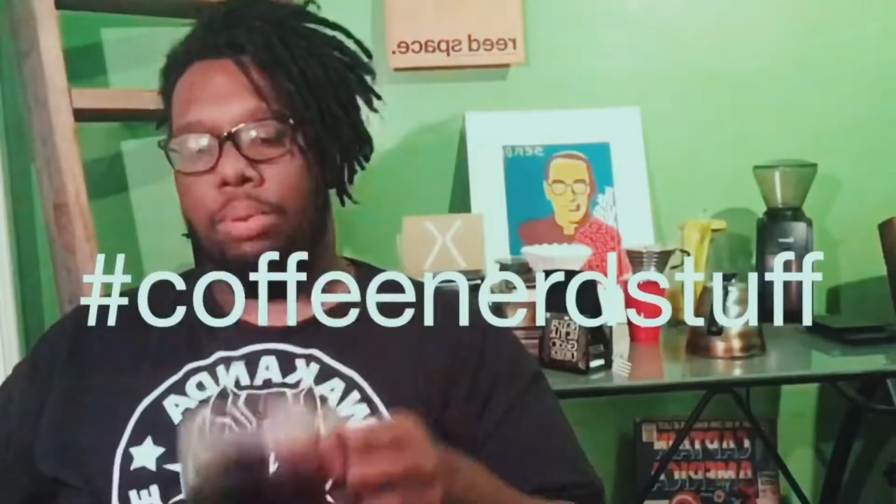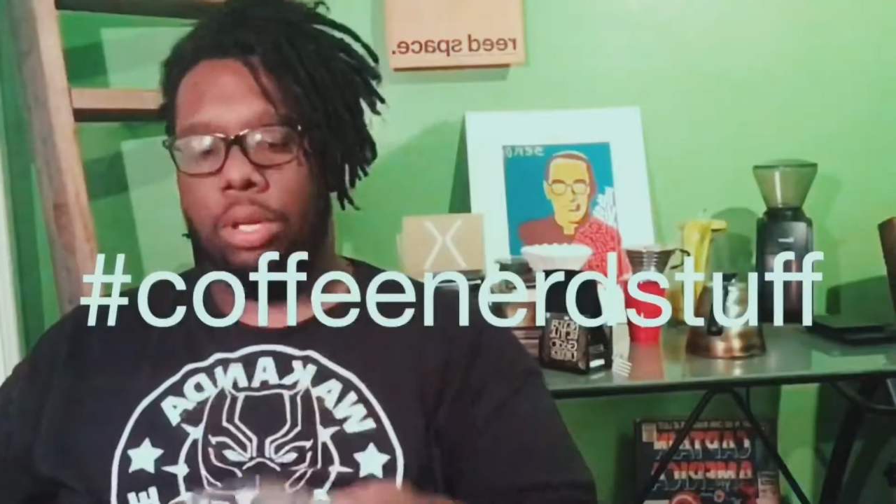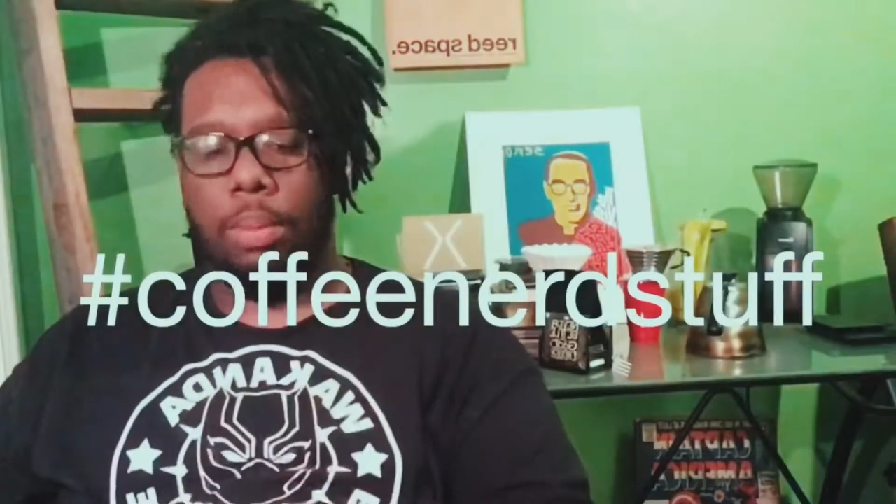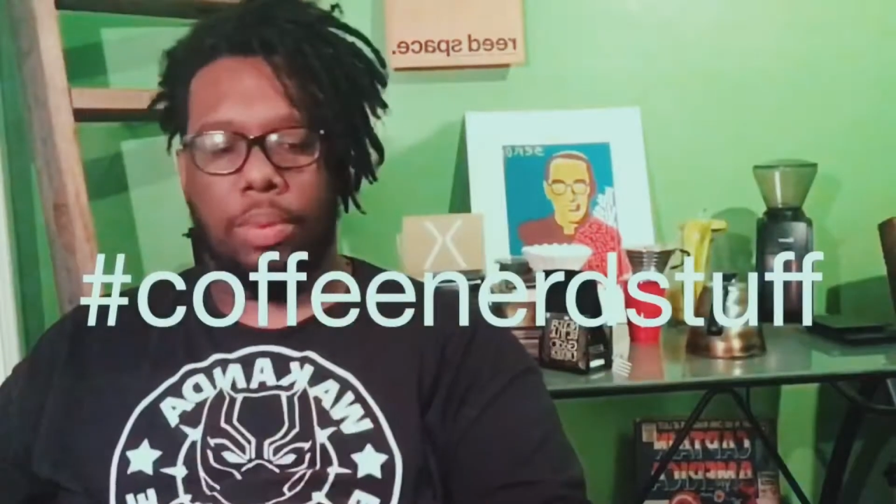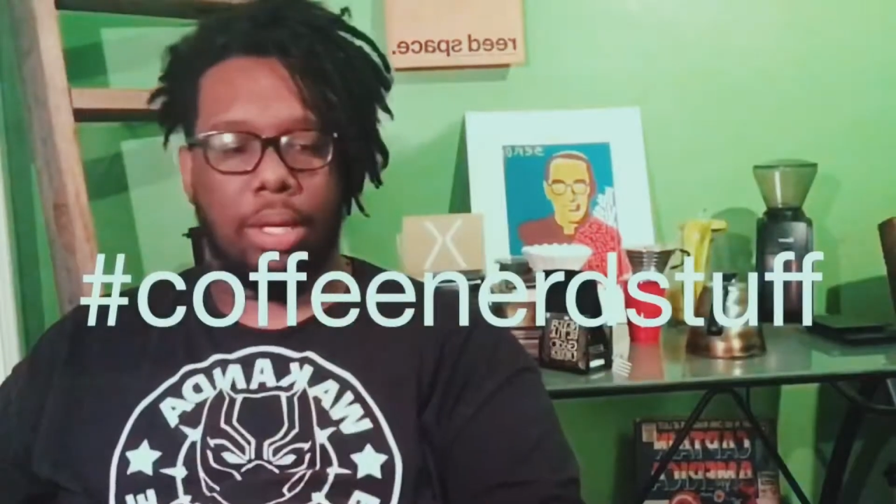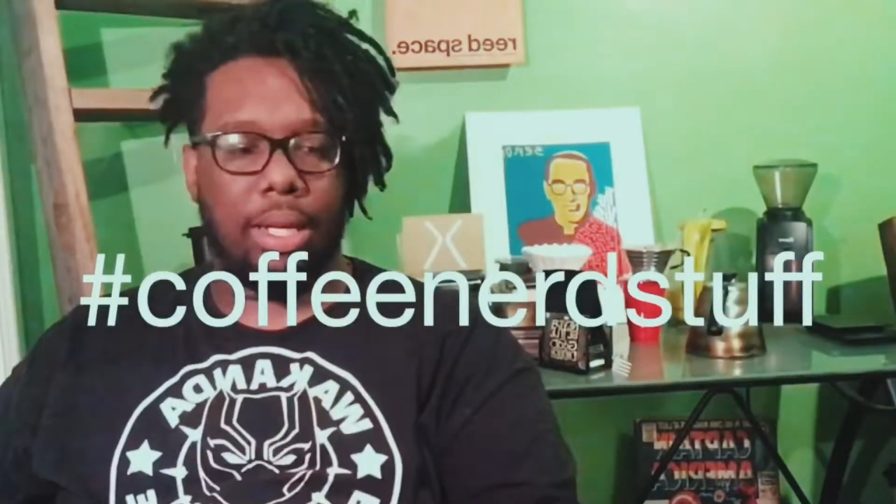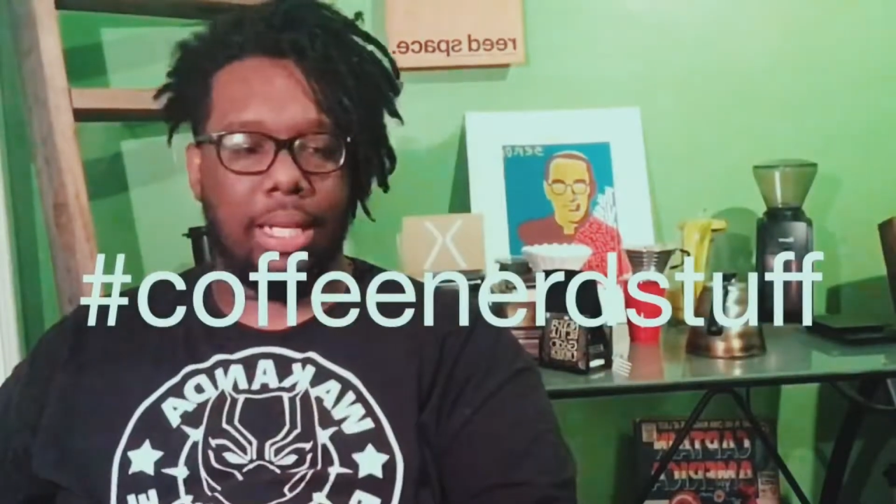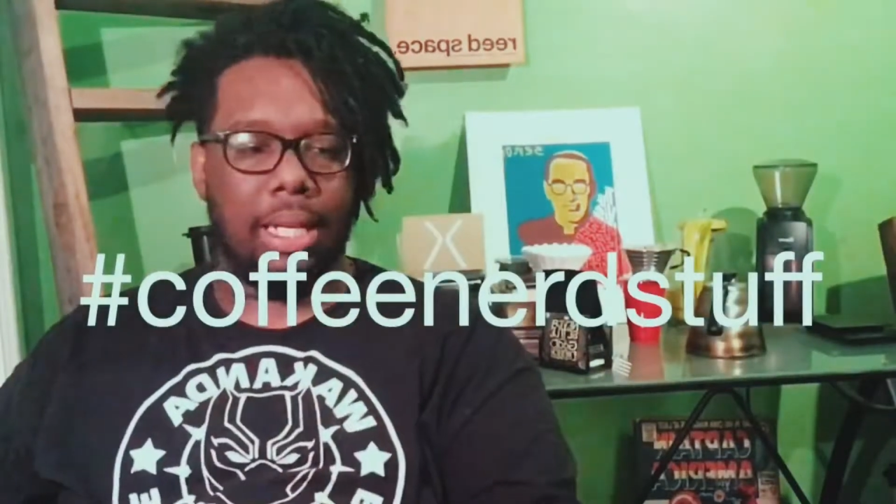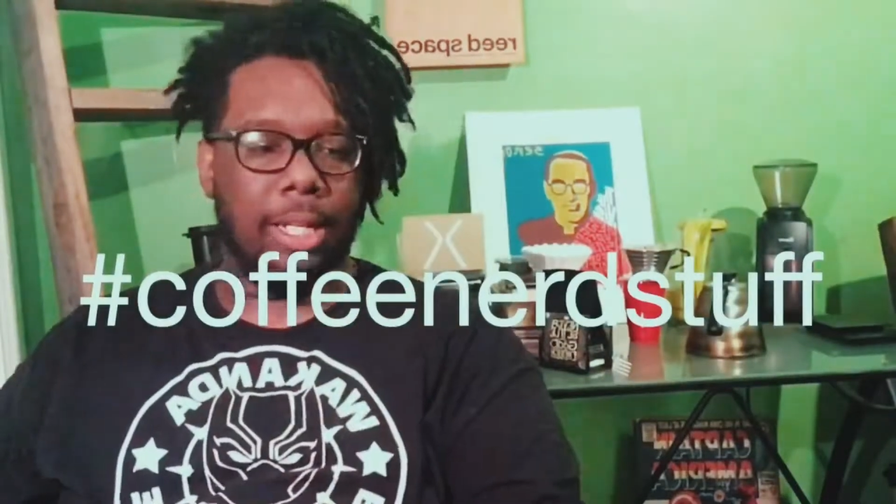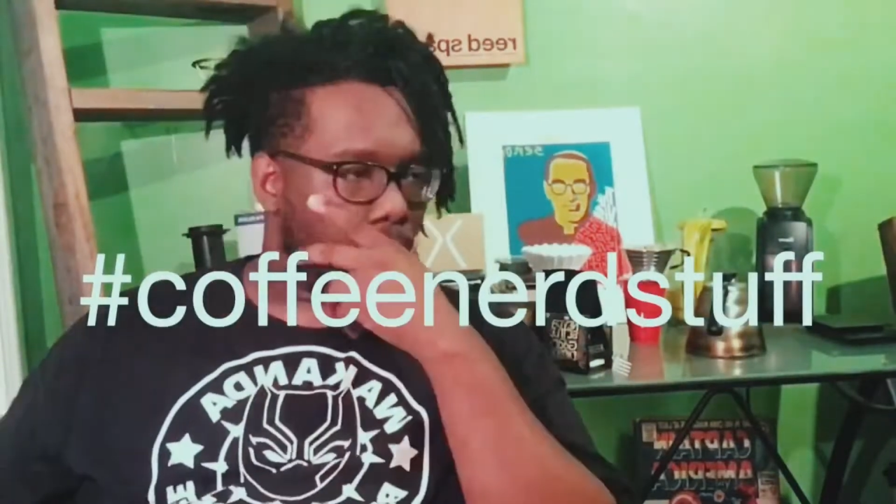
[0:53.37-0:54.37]
Brewed up in a
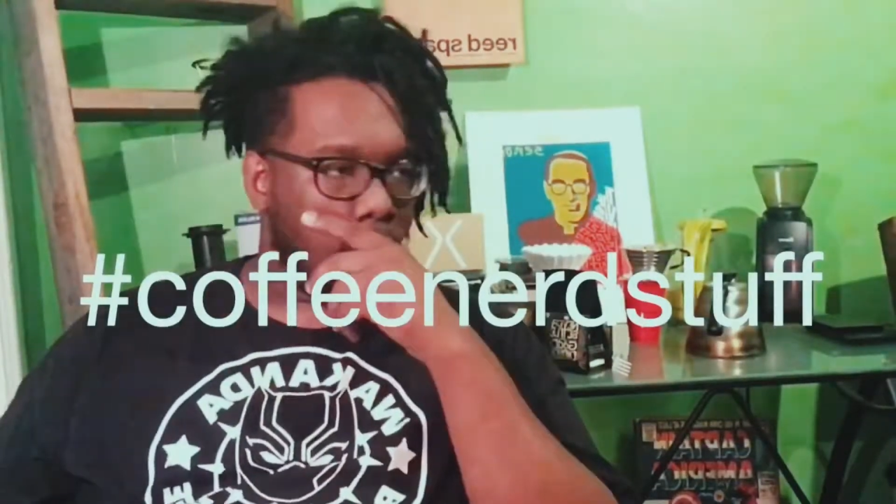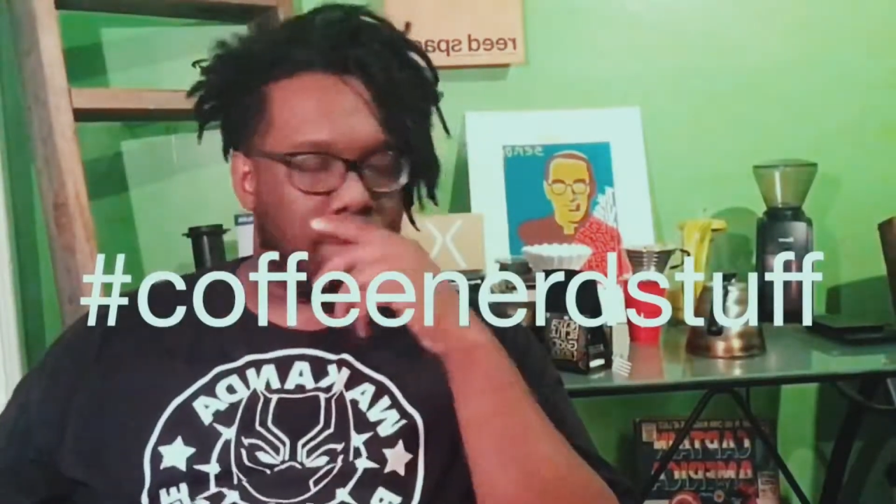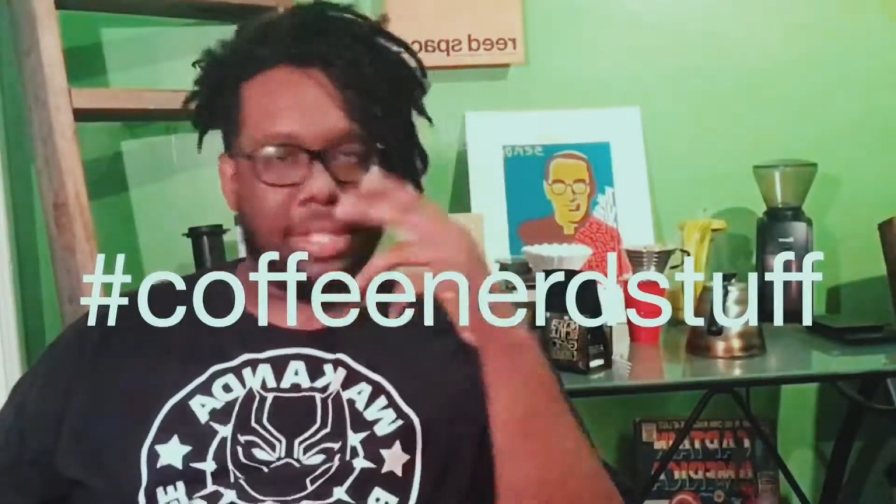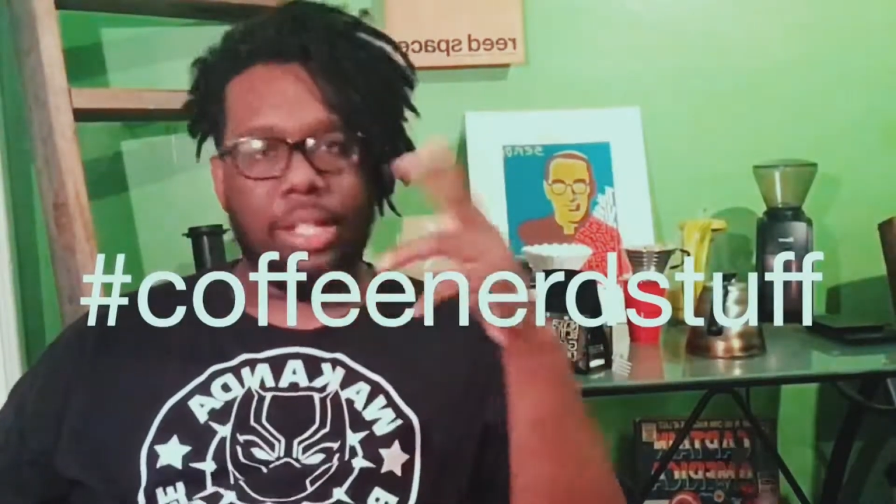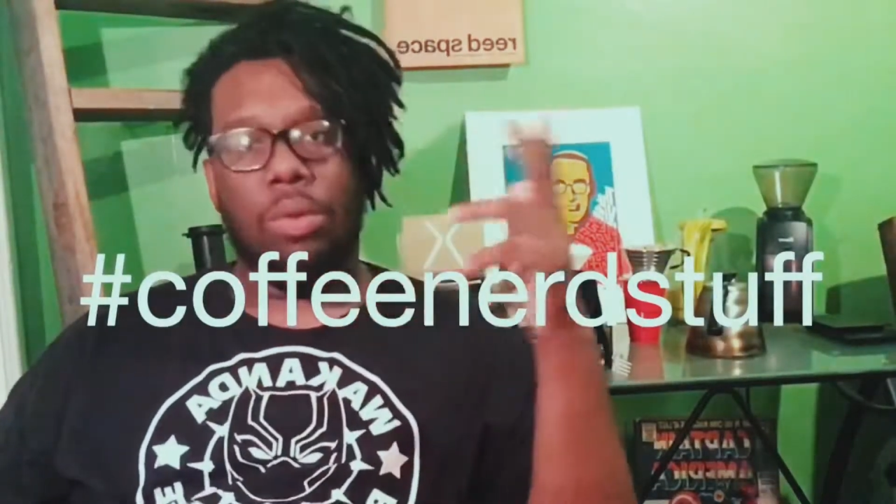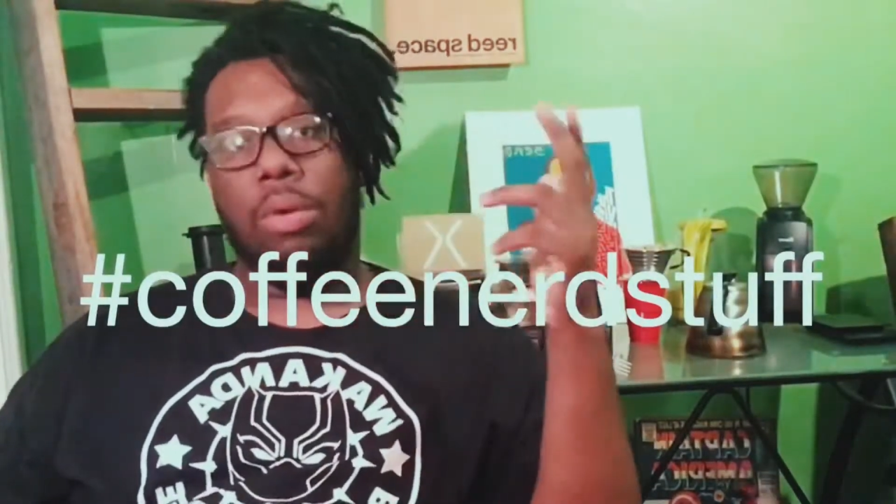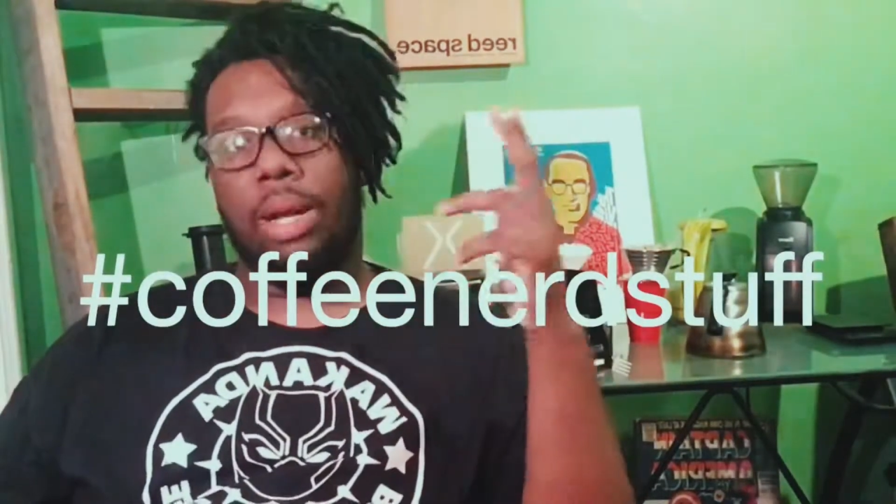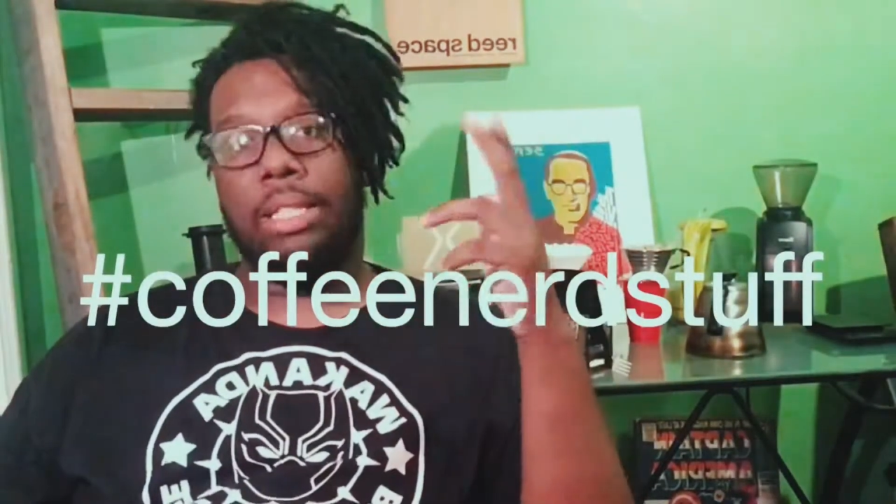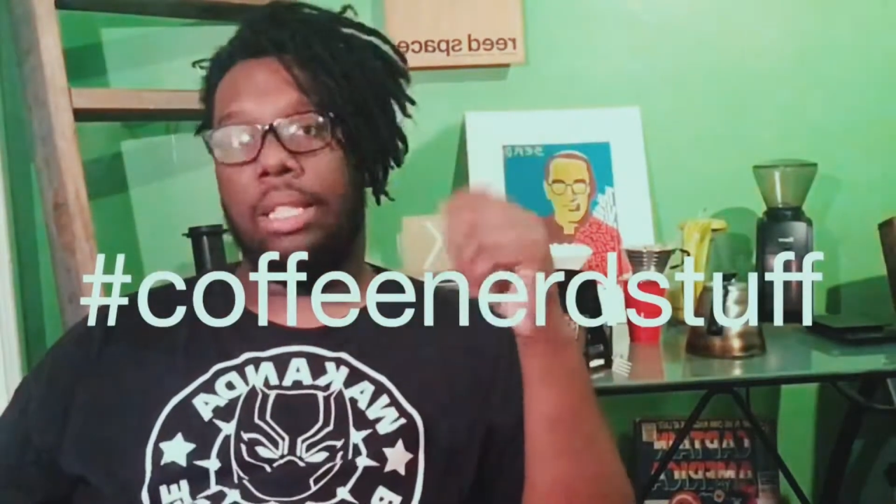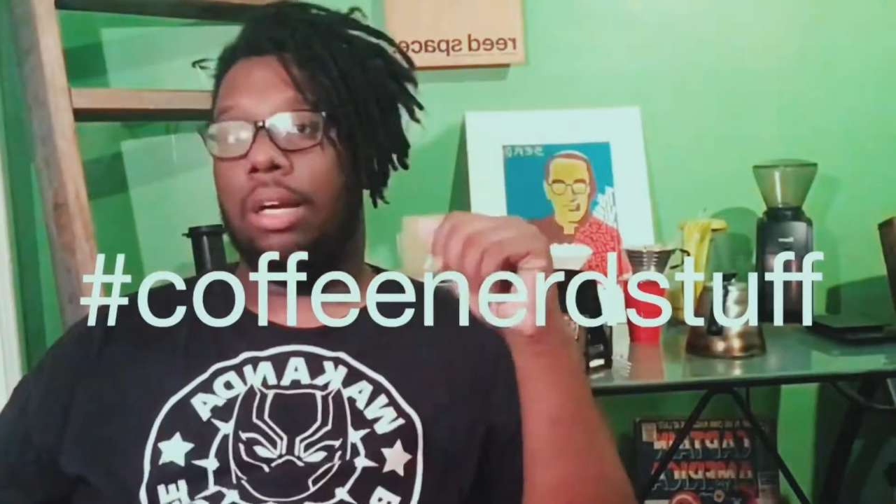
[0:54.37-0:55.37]
Kalita 15-1 ratio.